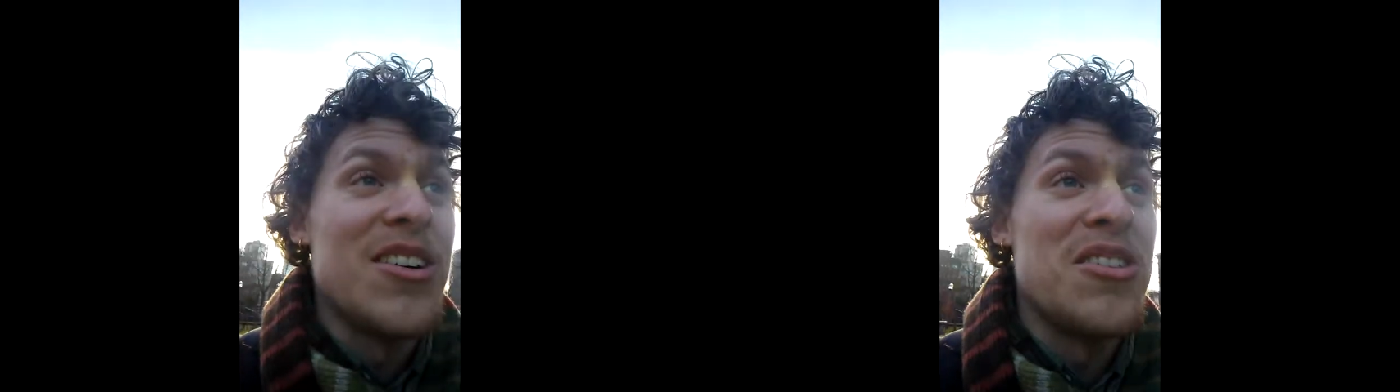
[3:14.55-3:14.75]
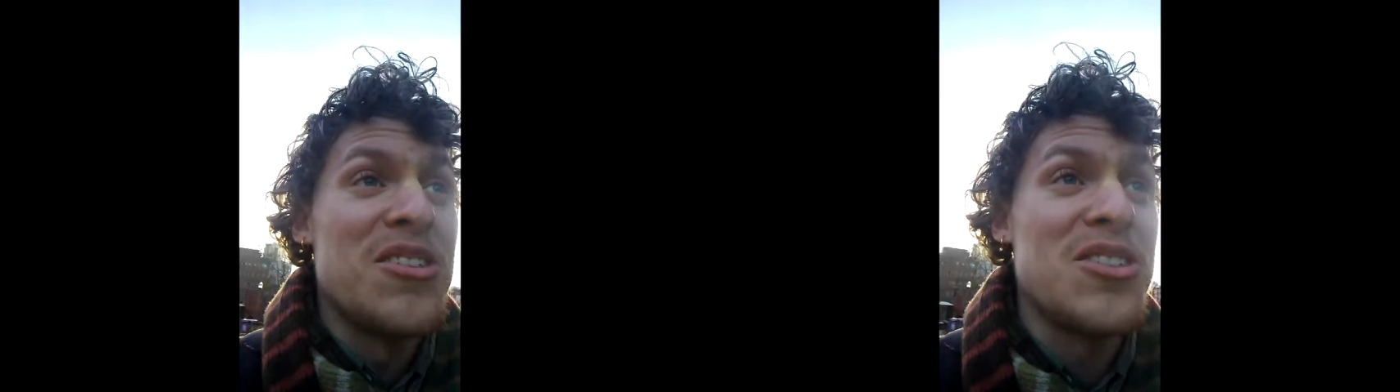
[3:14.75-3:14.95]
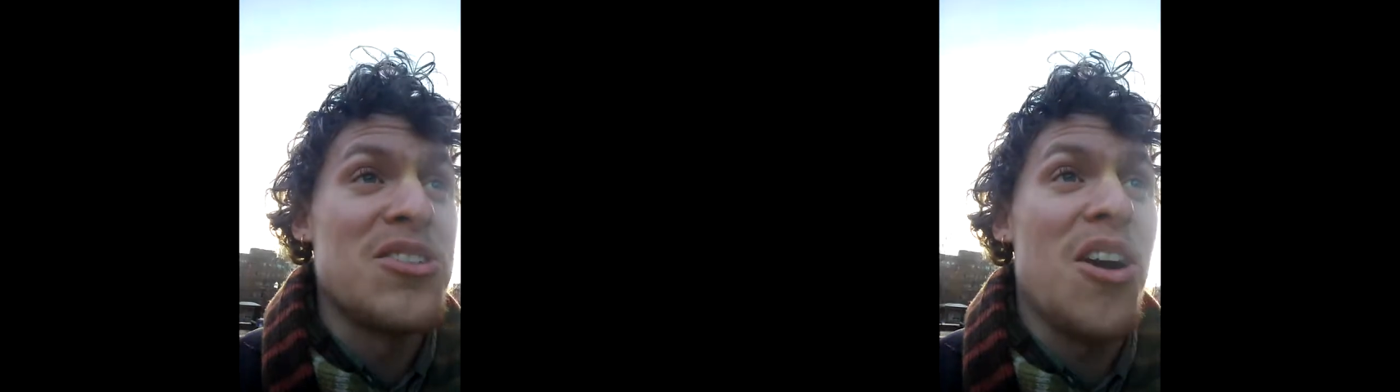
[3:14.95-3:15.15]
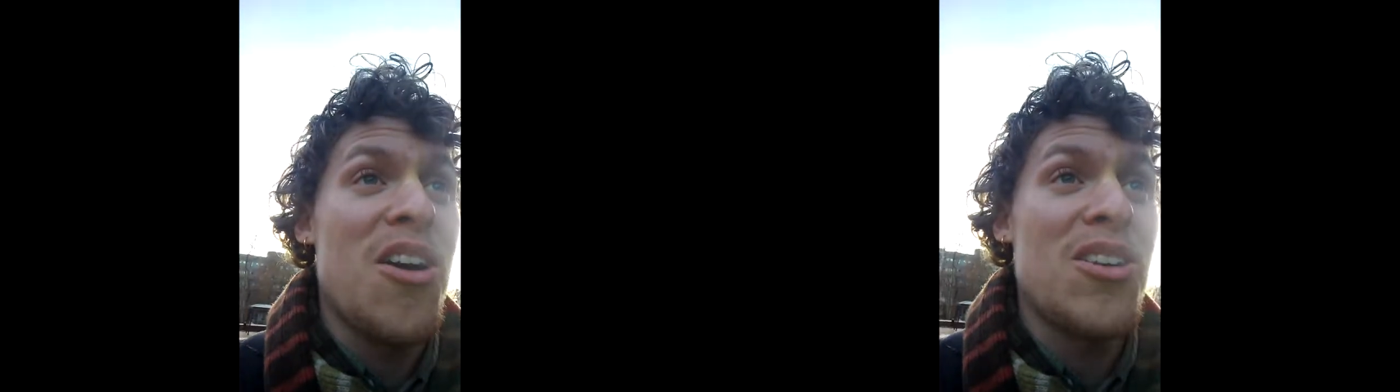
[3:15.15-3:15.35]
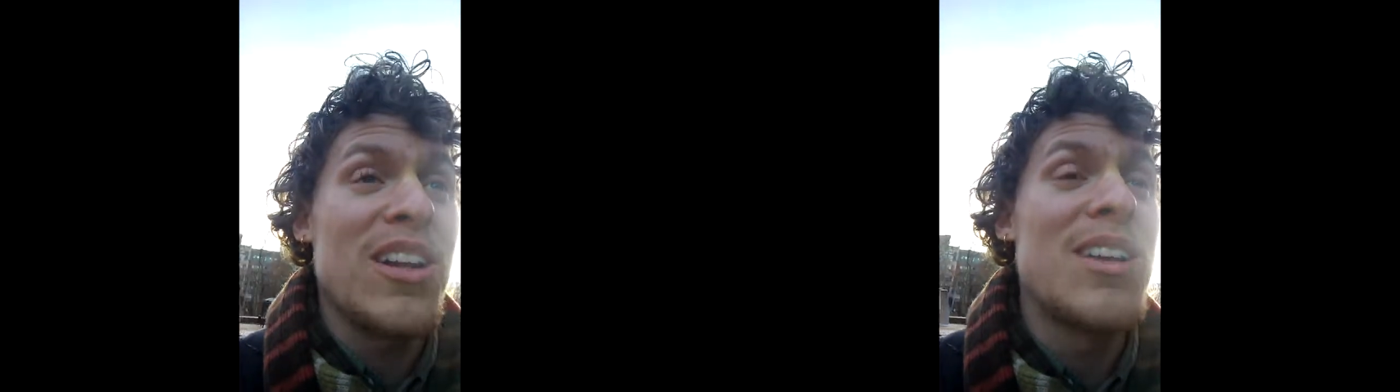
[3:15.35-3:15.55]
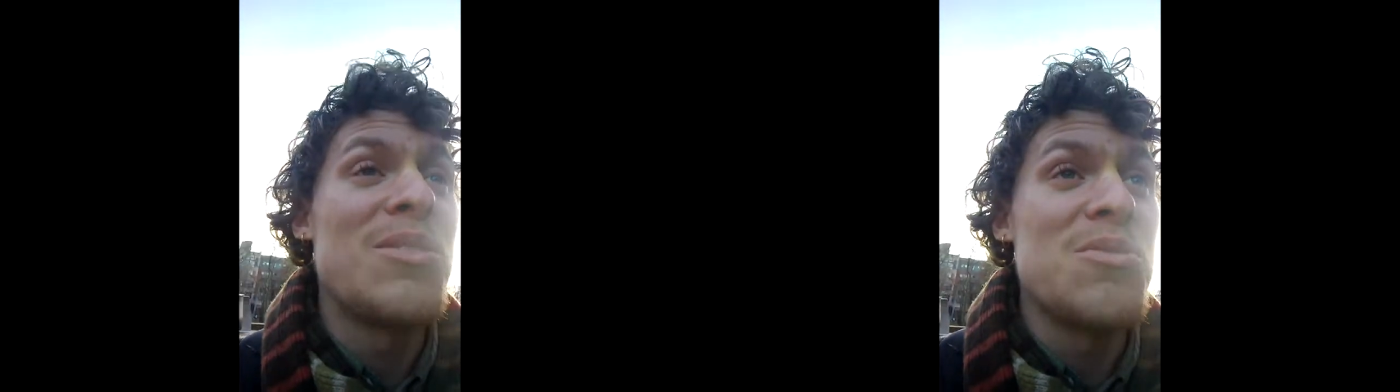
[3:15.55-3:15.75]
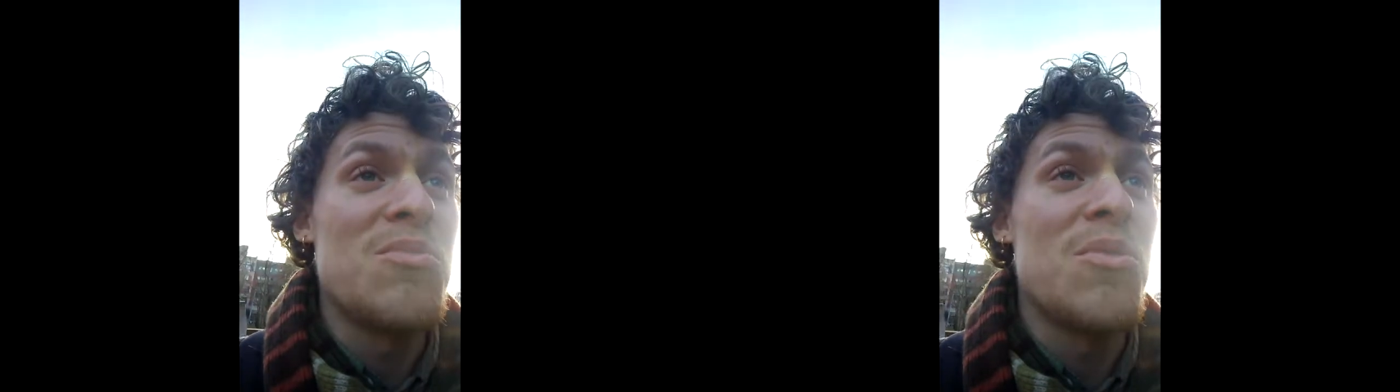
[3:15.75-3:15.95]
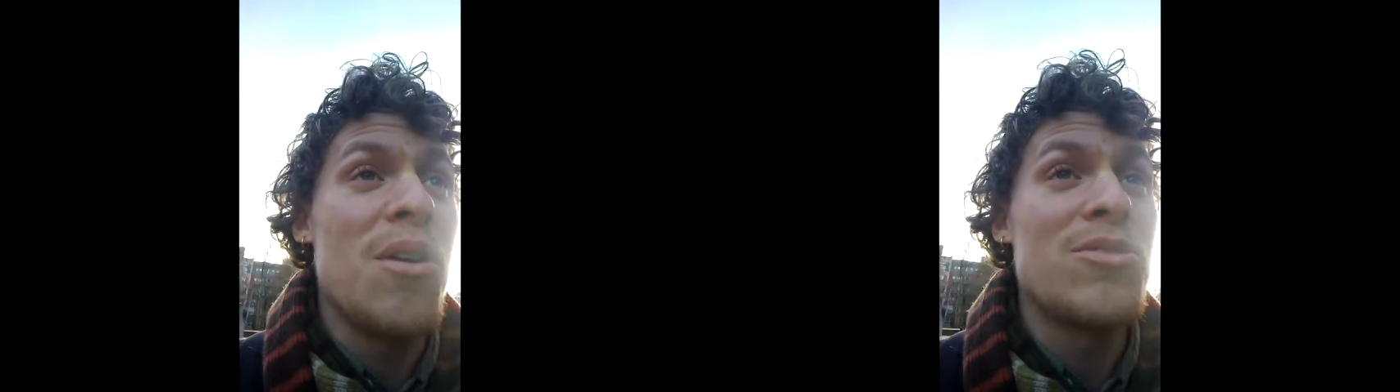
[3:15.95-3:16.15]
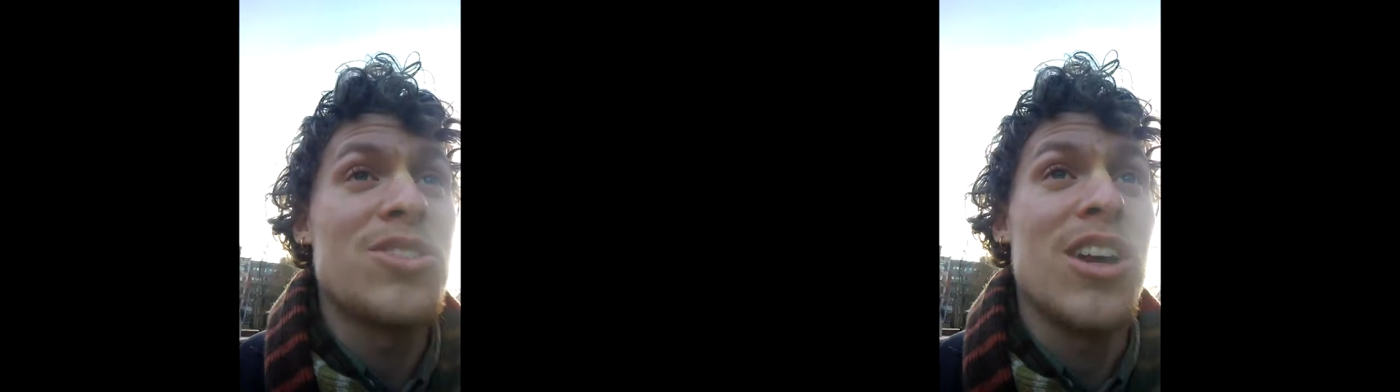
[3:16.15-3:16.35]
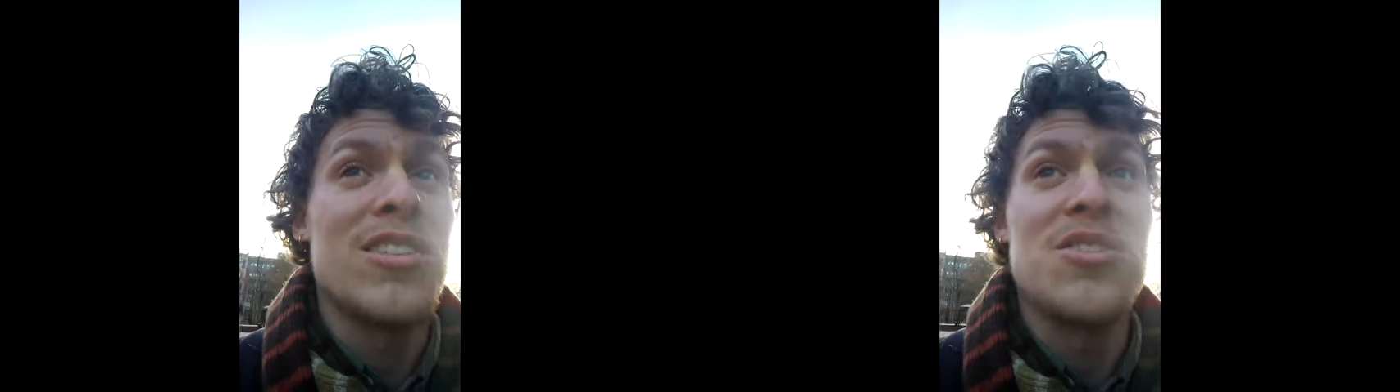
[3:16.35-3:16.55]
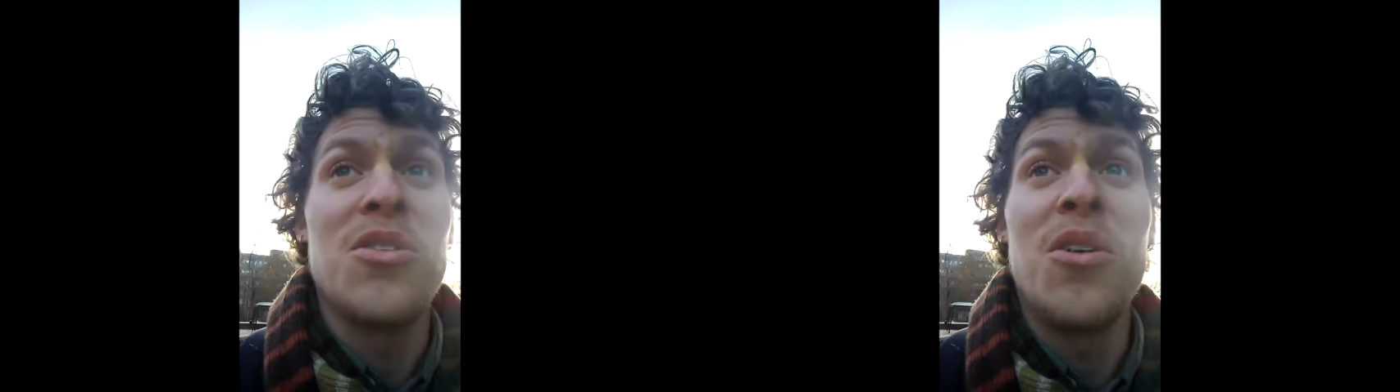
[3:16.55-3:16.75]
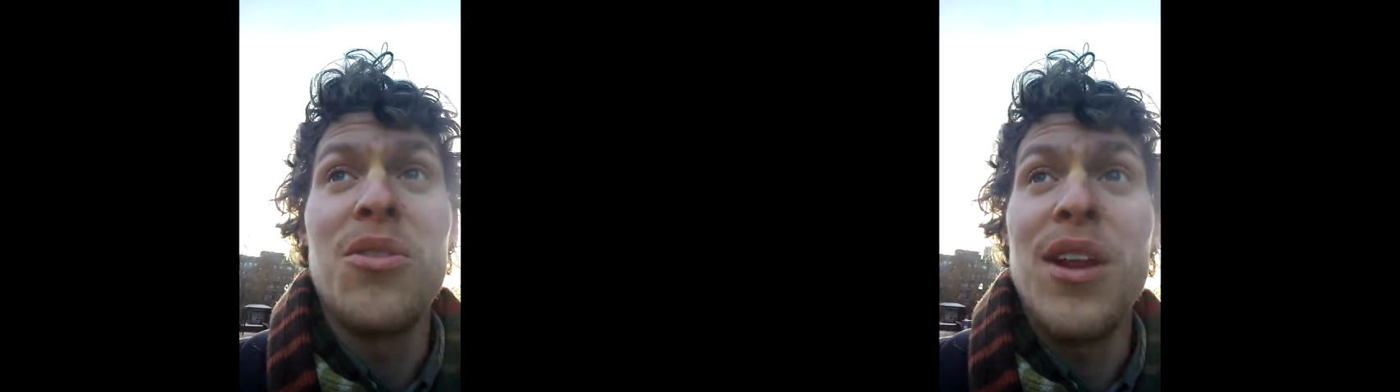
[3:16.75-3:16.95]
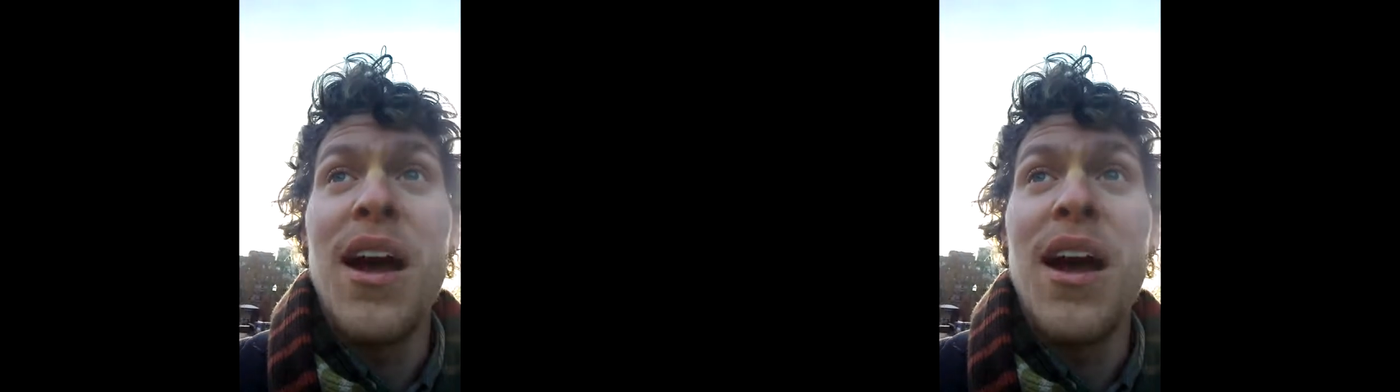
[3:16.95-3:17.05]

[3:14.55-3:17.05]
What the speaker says: there's hardly anyone to approach because it's cold